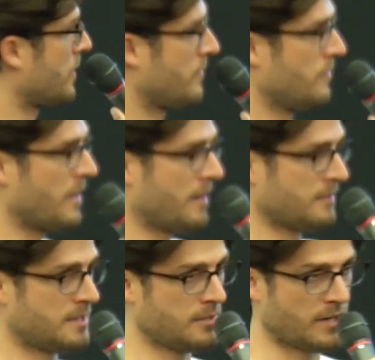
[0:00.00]
but if you
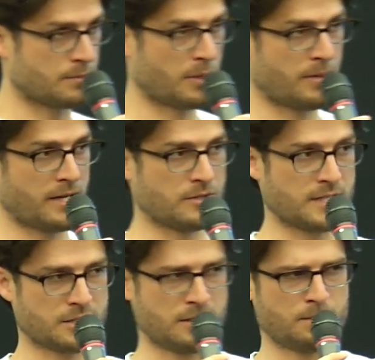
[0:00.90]
see Raspberry Pi, there's
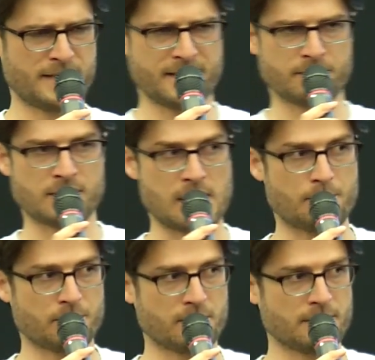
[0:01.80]
actually a plate of
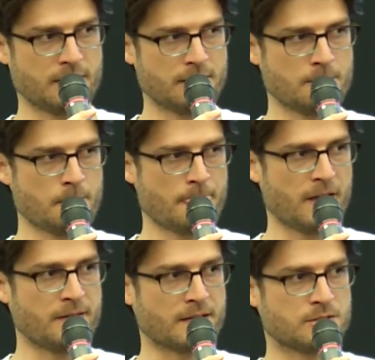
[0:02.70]
copper on there,
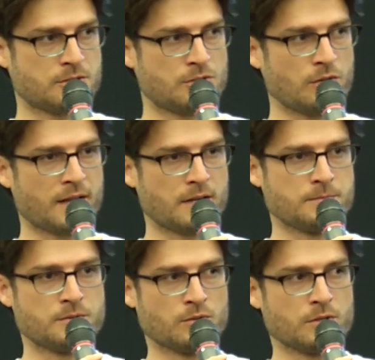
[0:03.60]
and that's so that it
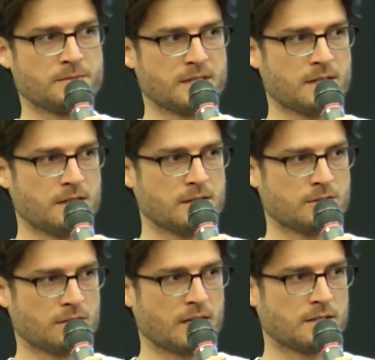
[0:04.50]
absorbs the heat
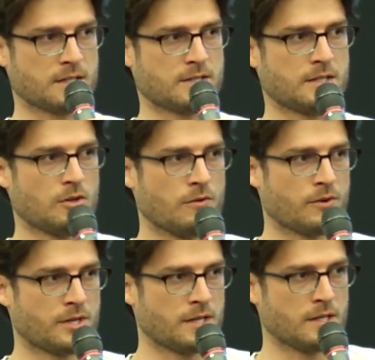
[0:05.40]
so that it doesn't
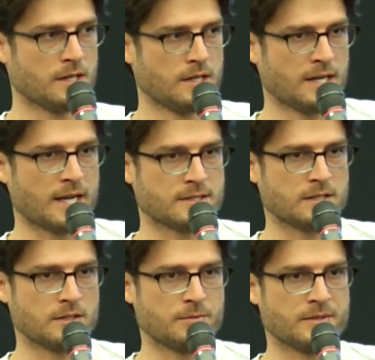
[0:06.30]
overheat. It has a
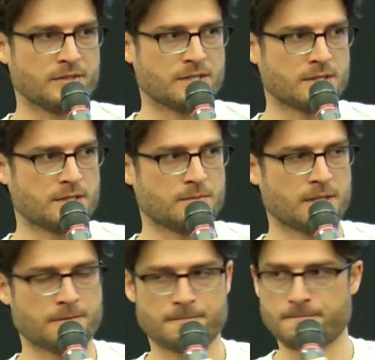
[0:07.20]
little bit of a system
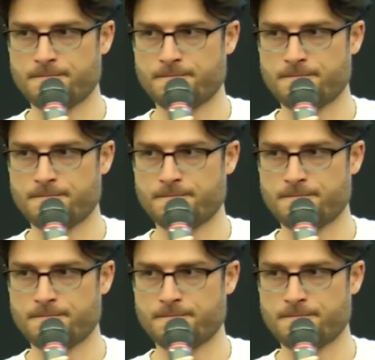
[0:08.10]
there.